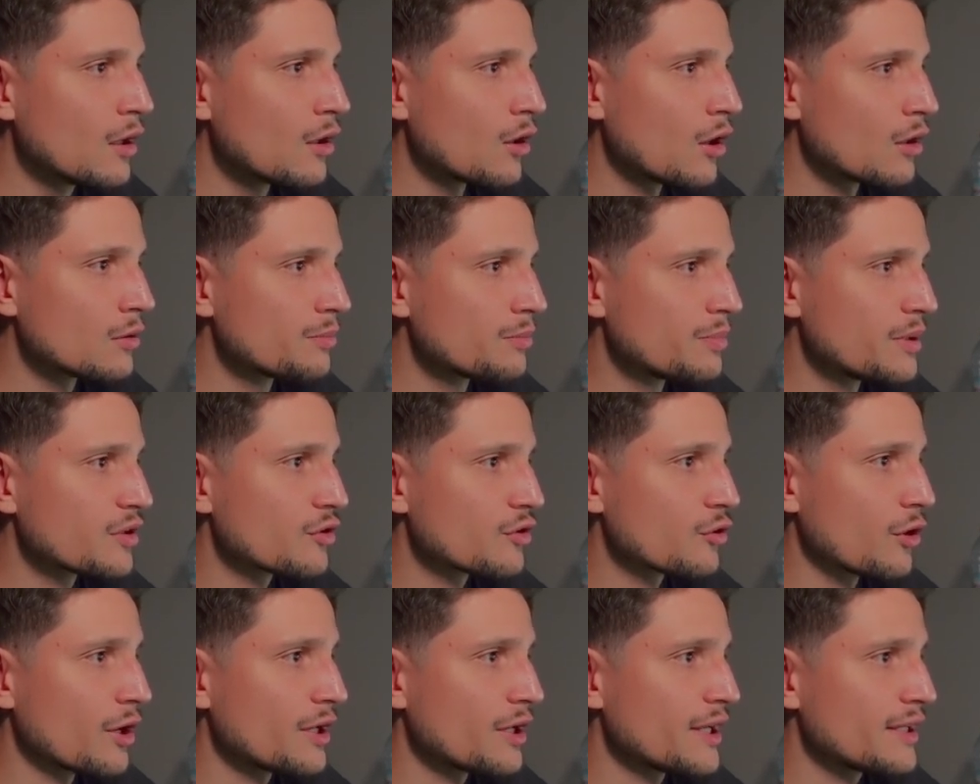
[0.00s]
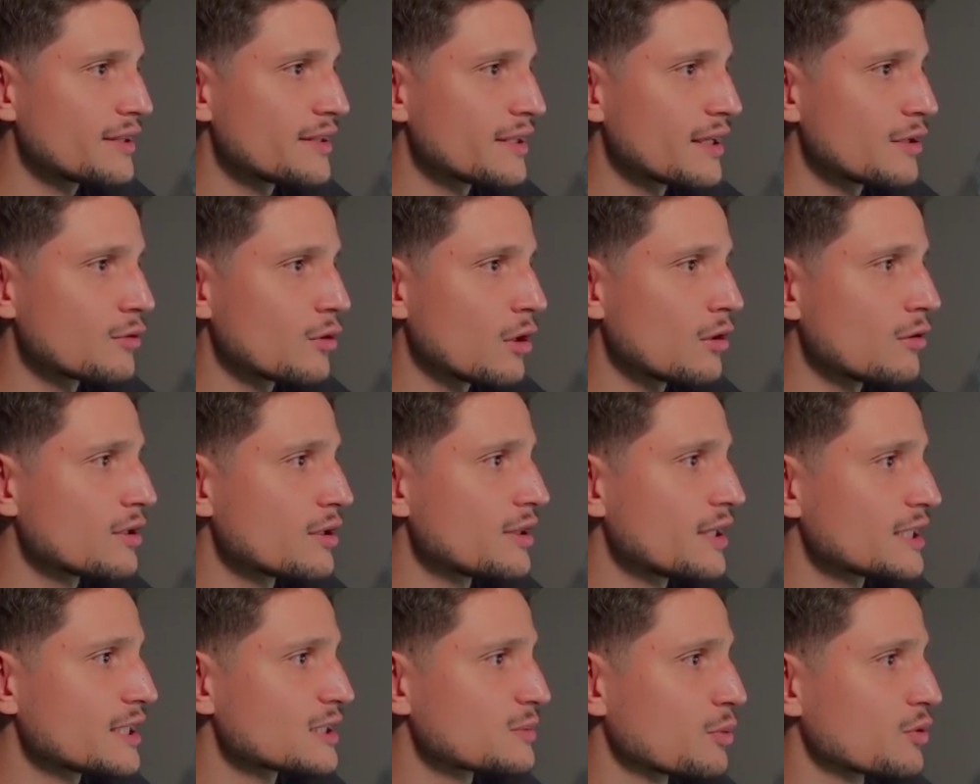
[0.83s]
on Bitcoin, and then our
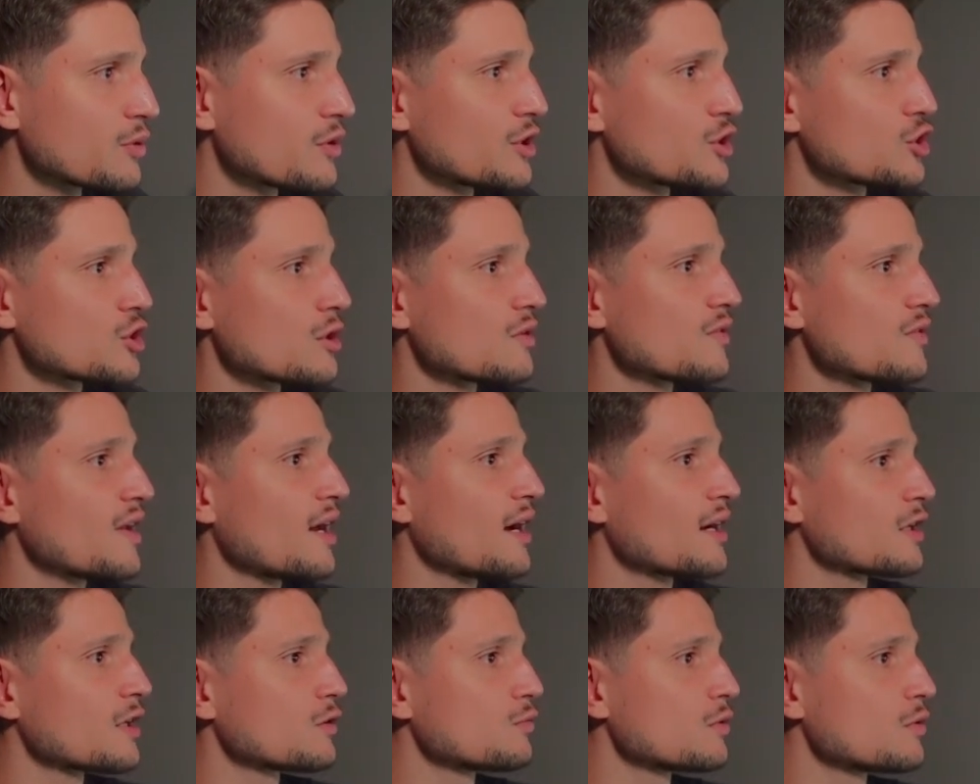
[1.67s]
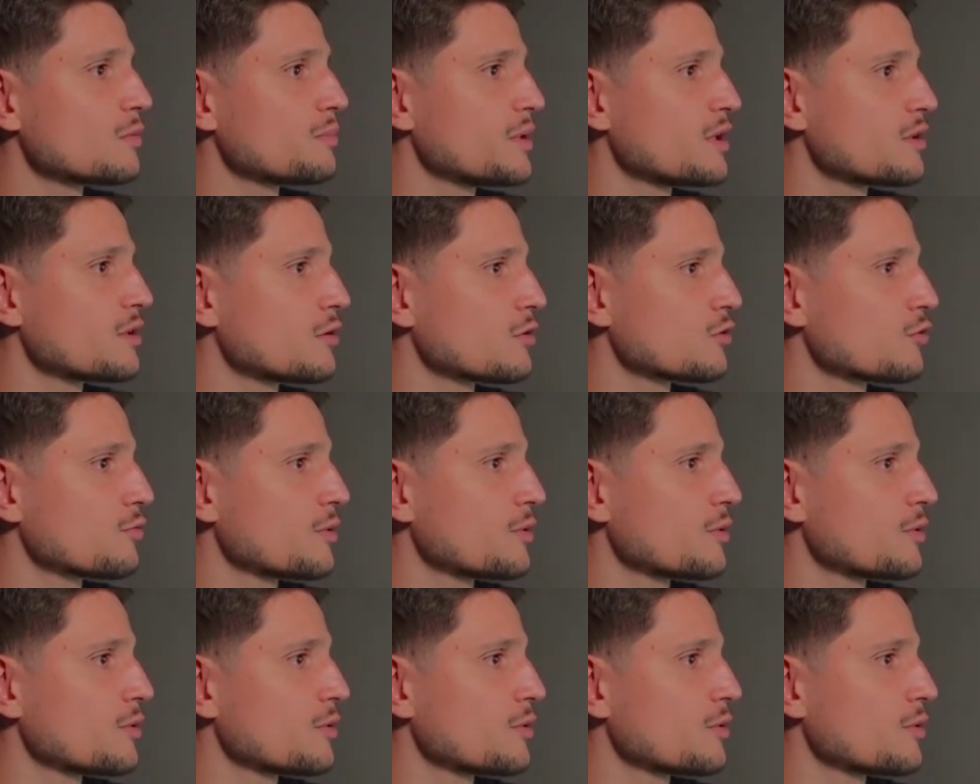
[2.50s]
next potential target would be around